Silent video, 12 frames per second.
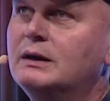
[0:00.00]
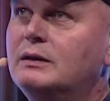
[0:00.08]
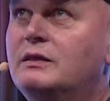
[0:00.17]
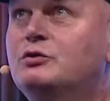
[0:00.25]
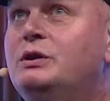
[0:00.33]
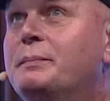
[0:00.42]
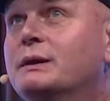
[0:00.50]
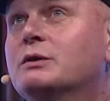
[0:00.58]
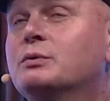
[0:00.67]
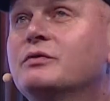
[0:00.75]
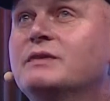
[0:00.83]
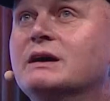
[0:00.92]
the typical
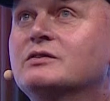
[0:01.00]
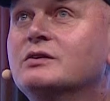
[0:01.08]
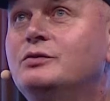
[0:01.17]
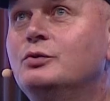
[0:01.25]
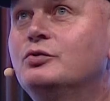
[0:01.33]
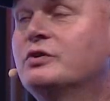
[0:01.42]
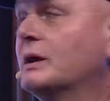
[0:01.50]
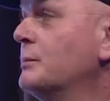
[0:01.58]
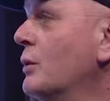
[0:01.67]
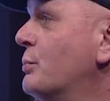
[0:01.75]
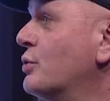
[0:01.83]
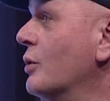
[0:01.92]
reflex is you start
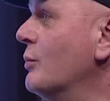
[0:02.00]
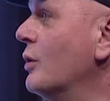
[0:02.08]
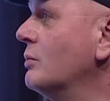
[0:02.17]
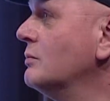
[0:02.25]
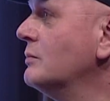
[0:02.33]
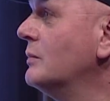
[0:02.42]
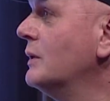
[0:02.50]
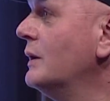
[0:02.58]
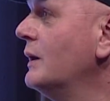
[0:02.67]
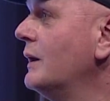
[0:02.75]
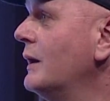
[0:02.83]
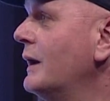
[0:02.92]
more promo,
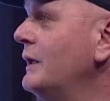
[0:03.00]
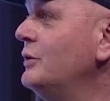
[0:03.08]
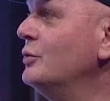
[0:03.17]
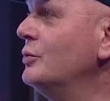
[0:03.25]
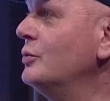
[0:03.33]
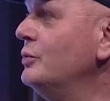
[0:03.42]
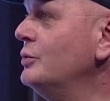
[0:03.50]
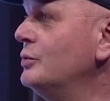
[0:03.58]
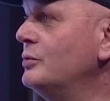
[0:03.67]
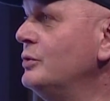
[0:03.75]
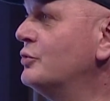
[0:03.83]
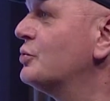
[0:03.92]
and
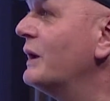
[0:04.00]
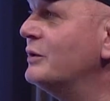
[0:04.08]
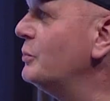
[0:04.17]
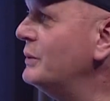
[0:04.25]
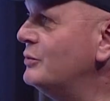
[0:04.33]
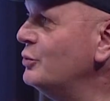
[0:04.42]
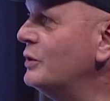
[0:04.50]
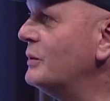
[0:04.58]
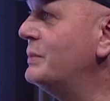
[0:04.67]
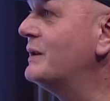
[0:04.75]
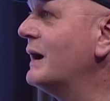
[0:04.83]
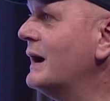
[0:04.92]
you try to do it a
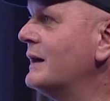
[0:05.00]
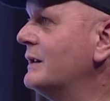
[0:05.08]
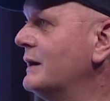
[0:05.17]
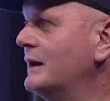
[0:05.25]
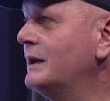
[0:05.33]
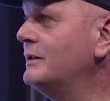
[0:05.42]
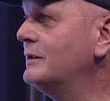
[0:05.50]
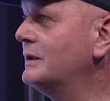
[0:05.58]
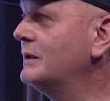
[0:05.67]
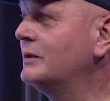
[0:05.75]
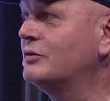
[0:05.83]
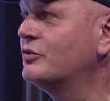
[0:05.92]
bit harder and
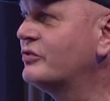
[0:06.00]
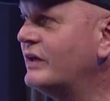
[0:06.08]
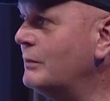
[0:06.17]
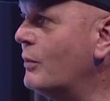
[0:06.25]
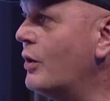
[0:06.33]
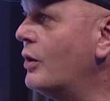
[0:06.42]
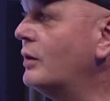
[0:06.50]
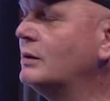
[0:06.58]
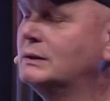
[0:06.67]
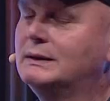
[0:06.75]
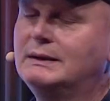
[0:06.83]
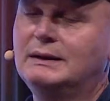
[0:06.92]
sell more.
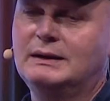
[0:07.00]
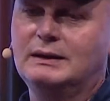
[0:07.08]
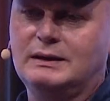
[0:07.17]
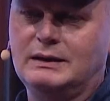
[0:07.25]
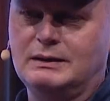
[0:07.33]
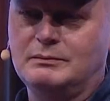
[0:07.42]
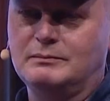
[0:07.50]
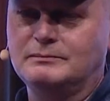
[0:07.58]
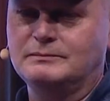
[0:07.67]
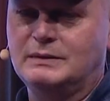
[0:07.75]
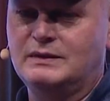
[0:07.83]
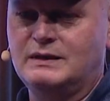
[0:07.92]

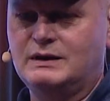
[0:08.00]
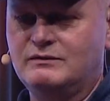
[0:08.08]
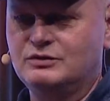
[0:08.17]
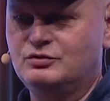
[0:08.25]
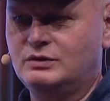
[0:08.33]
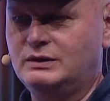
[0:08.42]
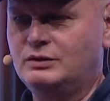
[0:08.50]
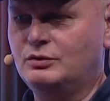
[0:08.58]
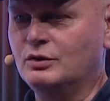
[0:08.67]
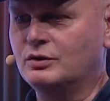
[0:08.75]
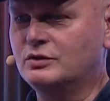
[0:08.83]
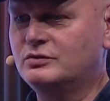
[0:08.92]
And then eventually you
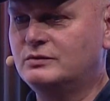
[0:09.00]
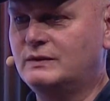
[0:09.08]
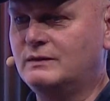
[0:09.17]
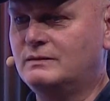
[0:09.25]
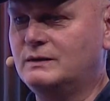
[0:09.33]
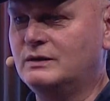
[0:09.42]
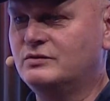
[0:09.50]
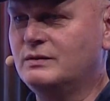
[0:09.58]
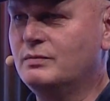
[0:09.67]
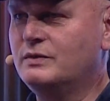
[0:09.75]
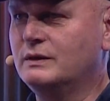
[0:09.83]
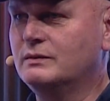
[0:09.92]
notice that there's
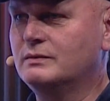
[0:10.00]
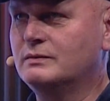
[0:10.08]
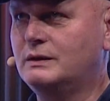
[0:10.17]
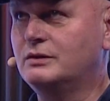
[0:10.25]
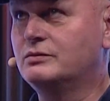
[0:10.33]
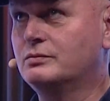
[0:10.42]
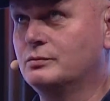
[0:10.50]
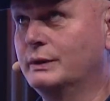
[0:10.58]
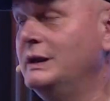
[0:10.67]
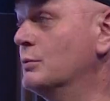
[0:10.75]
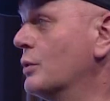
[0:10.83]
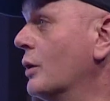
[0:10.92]
something that is
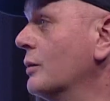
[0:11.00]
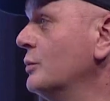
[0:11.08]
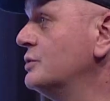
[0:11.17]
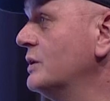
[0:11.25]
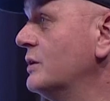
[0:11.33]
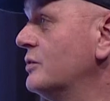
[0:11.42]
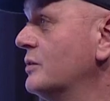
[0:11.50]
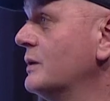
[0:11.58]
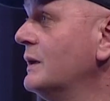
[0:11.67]
really wrong, which is